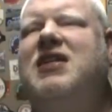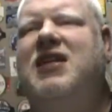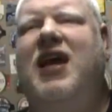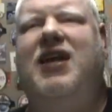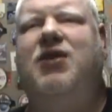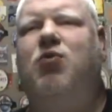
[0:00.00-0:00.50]

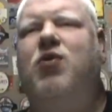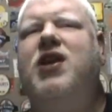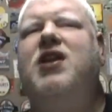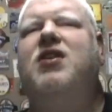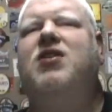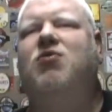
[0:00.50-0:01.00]
Yeah, Yeah, the
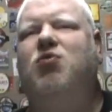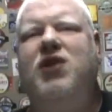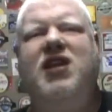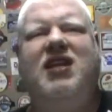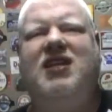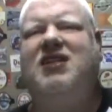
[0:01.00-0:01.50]

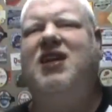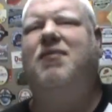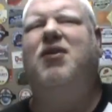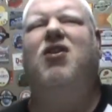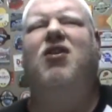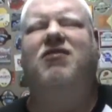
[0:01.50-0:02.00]
wheat is
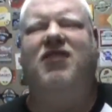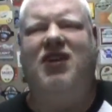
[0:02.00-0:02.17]
coming off